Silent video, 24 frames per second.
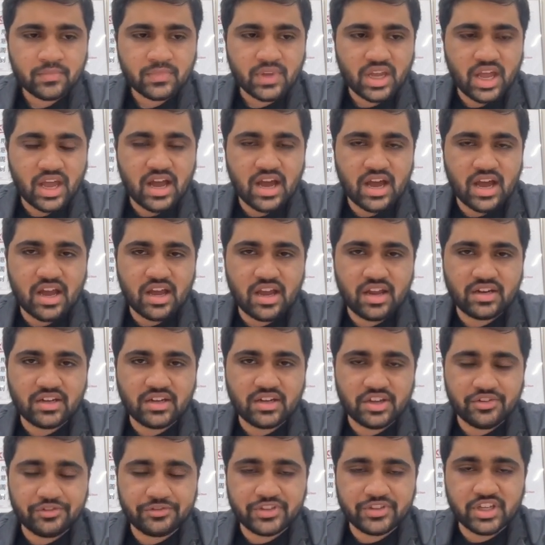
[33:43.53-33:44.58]
And
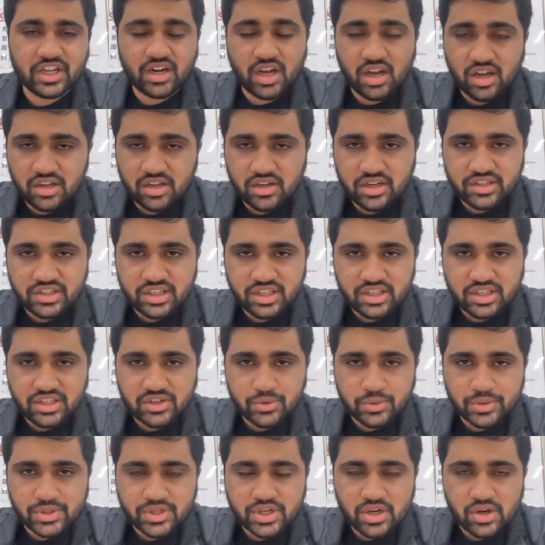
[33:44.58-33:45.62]
if there are any
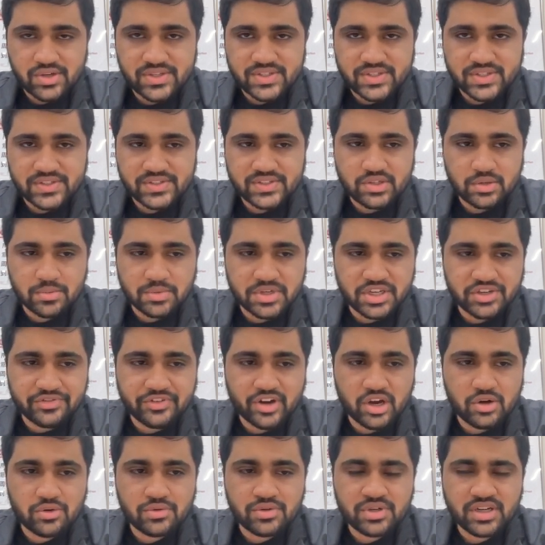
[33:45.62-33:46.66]
root causes to be
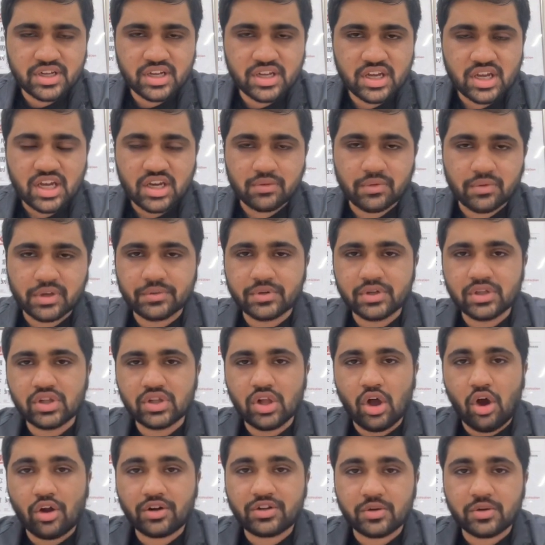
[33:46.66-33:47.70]
found, we will
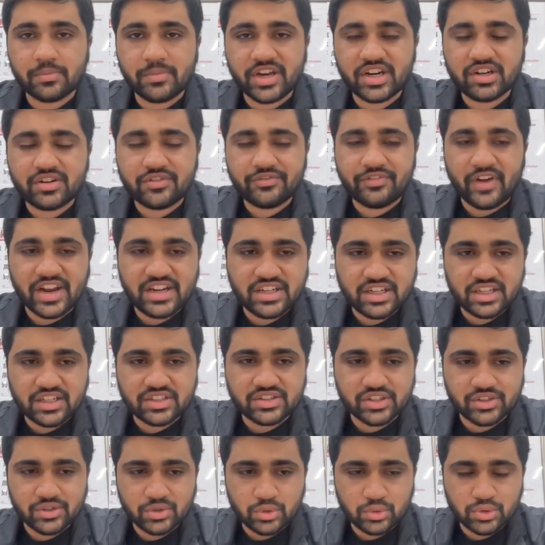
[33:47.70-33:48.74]
automate finding
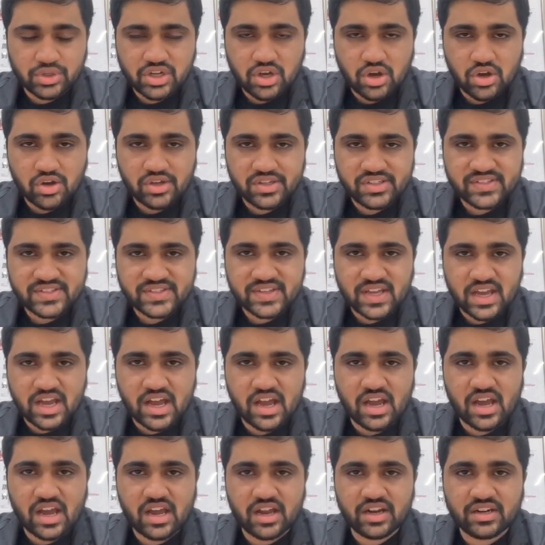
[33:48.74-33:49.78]
the root cause
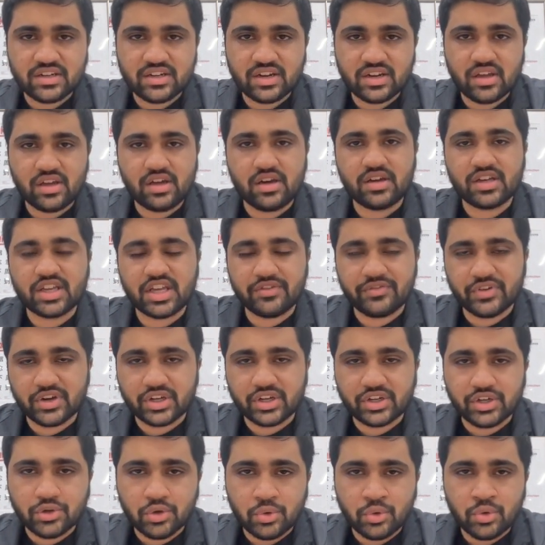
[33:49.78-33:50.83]
and give
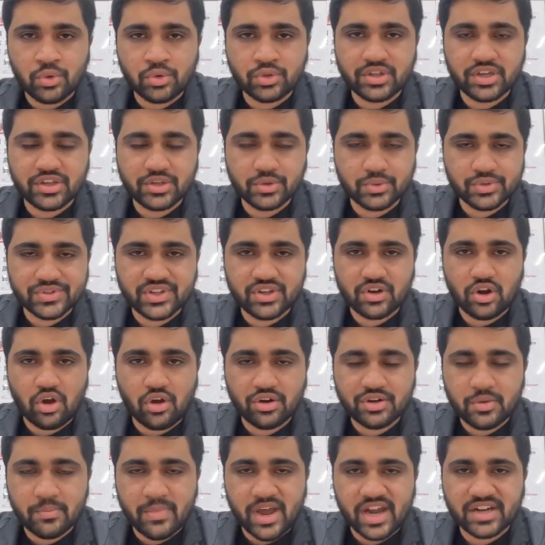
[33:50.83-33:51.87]
it to the user
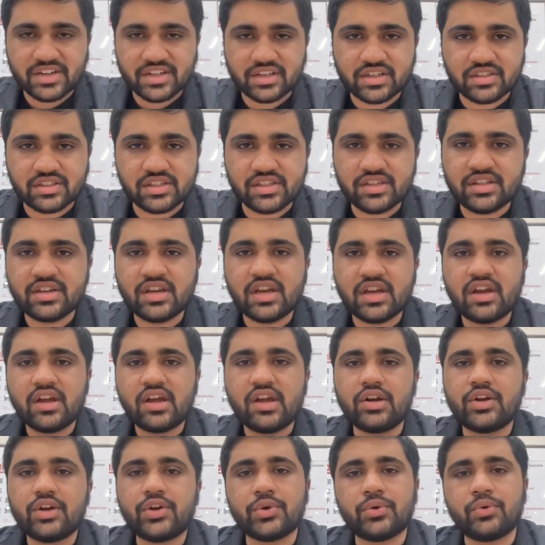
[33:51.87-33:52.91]
automatically
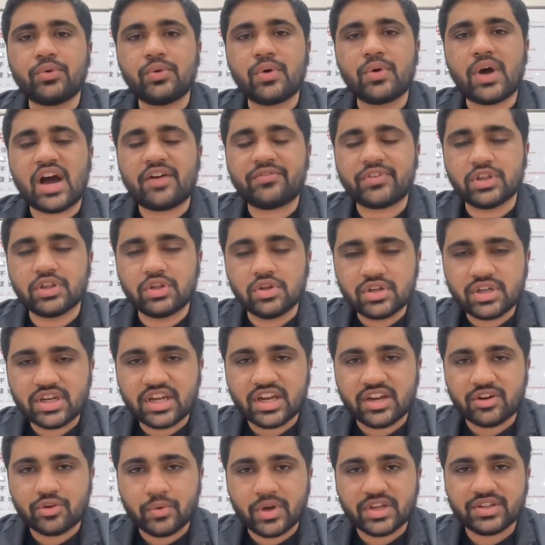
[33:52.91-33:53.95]
to have a look
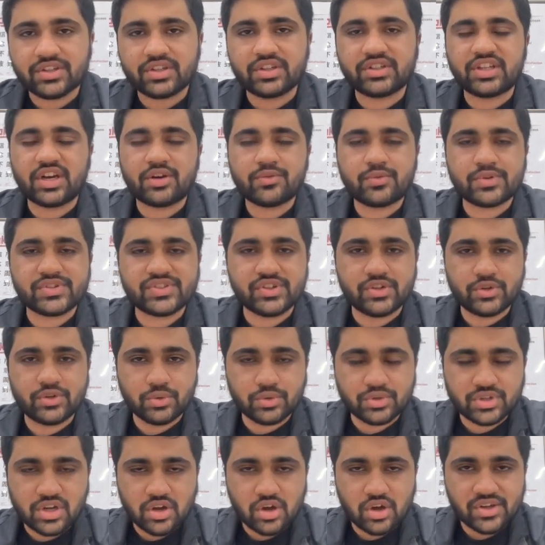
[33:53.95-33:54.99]
at whether that was the
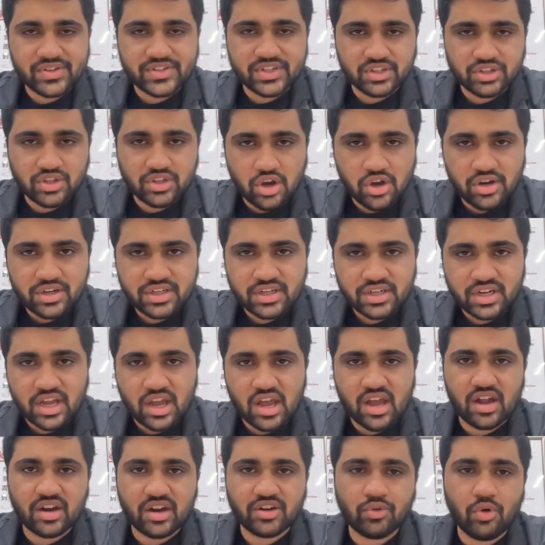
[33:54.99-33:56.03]
root cause or not
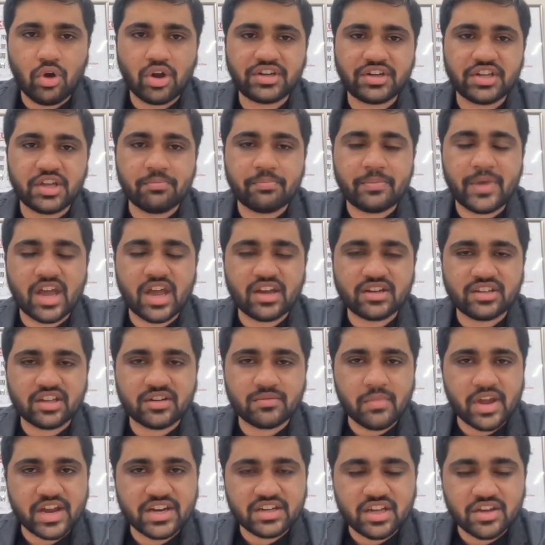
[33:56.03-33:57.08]
and what impact that
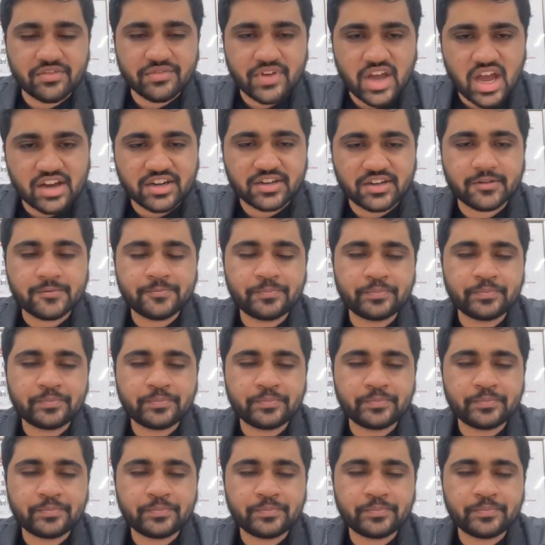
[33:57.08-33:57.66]
might have had.